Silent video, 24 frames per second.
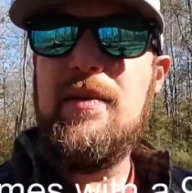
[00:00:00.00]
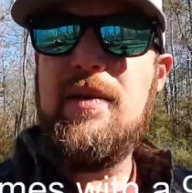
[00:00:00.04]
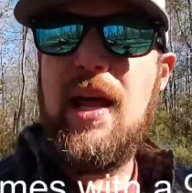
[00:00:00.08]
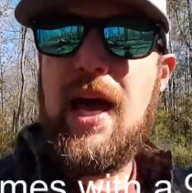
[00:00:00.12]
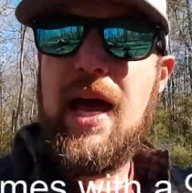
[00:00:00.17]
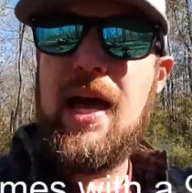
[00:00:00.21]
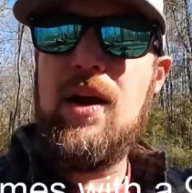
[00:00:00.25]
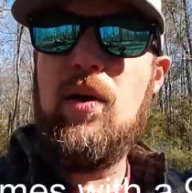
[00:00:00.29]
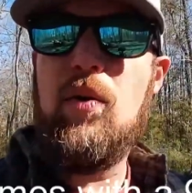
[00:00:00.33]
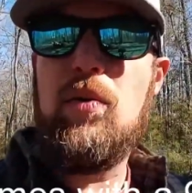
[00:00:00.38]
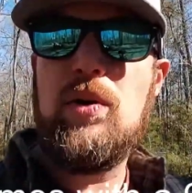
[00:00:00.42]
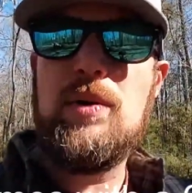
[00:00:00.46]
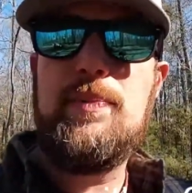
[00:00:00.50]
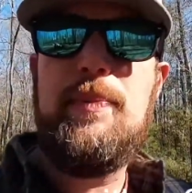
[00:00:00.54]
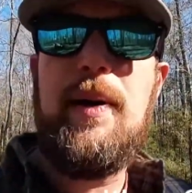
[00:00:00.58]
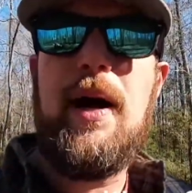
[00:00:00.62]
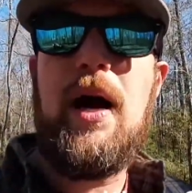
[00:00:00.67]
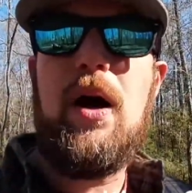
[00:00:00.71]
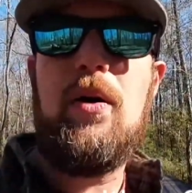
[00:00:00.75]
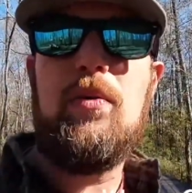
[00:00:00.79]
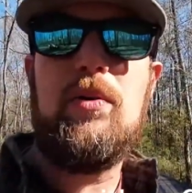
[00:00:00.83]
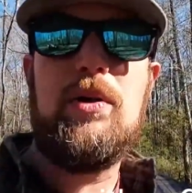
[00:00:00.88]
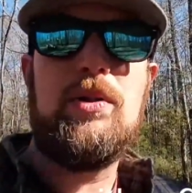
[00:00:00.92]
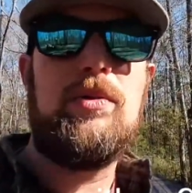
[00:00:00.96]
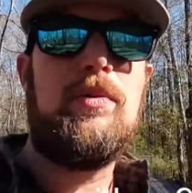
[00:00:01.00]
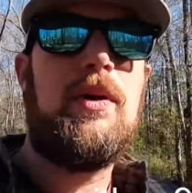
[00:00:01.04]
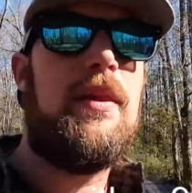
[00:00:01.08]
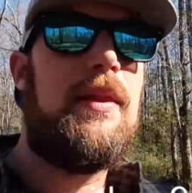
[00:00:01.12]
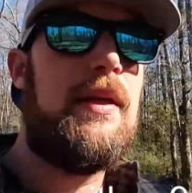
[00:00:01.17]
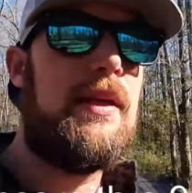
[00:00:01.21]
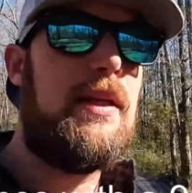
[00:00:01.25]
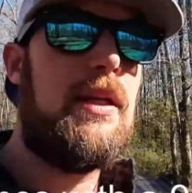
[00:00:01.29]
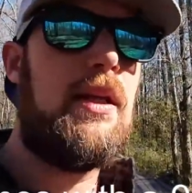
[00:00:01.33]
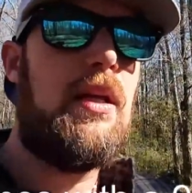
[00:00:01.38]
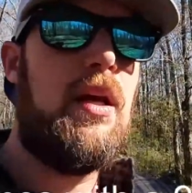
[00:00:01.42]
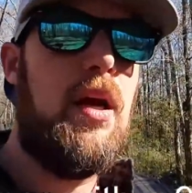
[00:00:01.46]
horsepower is what I
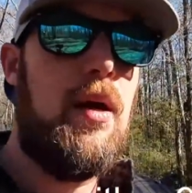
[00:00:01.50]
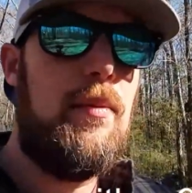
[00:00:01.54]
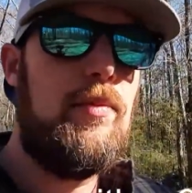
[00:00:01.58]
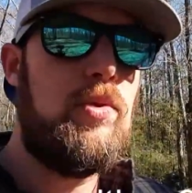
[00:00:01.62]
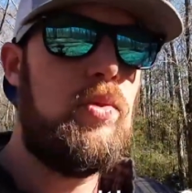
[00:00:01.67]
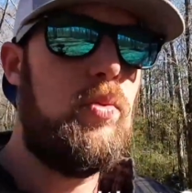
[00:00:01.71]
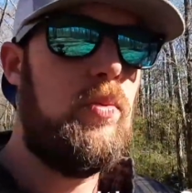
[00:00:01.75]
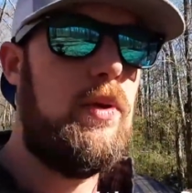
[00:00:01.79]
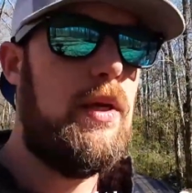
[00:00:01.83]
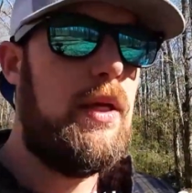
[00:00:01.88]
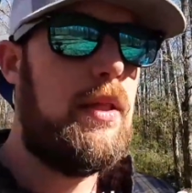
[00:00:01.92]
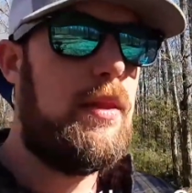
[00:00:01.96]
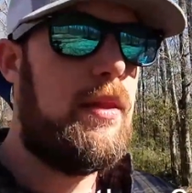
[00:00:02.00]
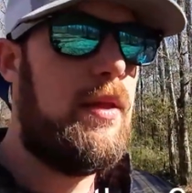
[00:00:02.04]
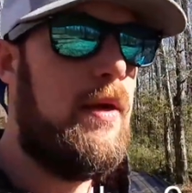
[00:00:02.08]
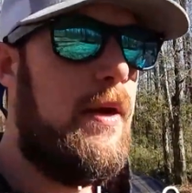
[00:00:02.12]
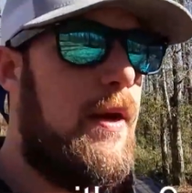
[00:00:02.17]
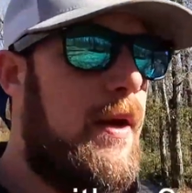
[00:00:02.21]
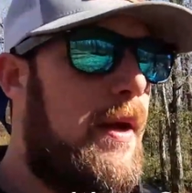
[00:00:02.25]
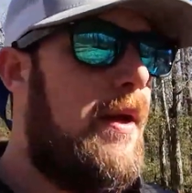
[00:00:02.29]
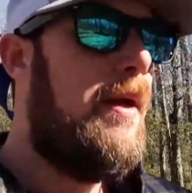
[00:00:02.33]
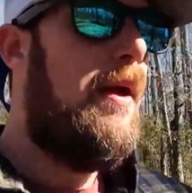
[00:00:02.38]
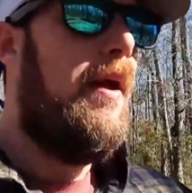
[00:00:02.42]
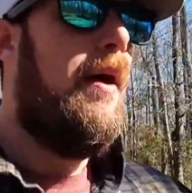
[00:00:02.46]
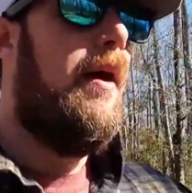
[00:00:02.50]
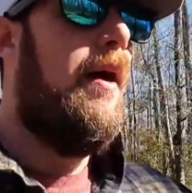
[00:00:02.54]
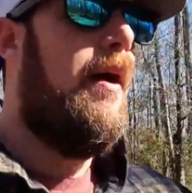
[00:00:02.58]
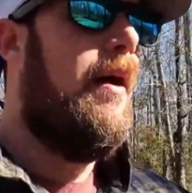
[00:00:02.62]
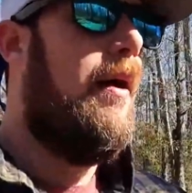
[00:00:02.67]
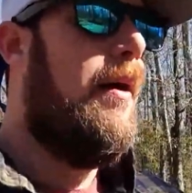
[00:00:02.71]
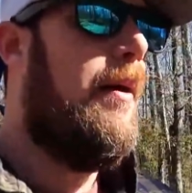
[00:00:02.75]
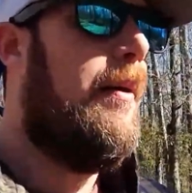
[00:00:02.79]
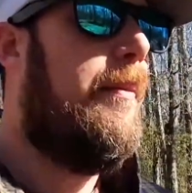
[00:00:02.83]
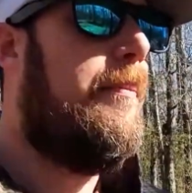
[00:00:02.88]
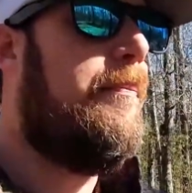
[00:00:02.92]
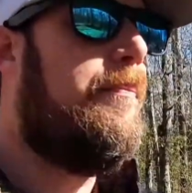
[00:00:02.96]
think it comes with.
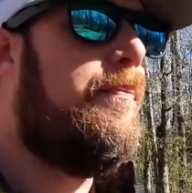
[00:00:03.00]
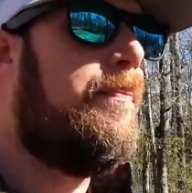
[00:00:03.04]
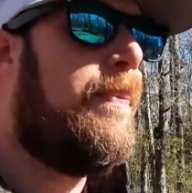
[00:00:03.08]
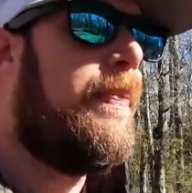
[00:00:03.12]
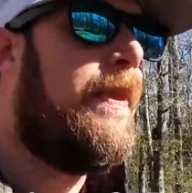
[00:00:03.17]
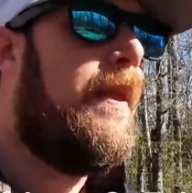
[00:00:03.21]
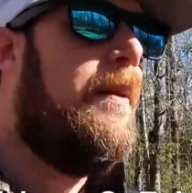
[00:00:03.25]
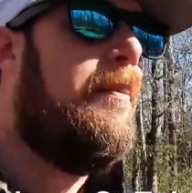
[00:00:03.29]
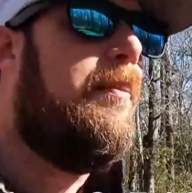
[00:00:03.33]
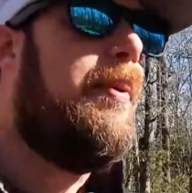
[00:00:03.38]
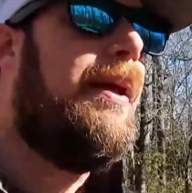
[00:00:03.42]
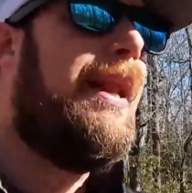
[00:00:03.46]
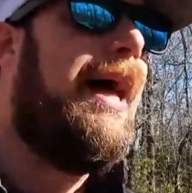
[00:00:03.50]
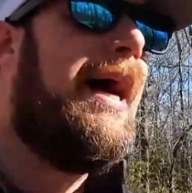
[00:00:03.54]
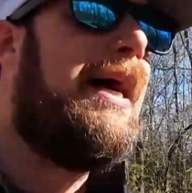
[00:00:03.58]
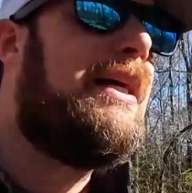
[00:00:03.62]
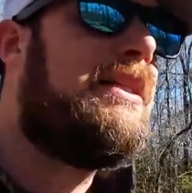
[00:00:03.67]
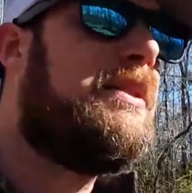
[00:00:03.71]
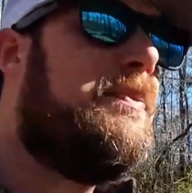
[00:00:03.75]
But I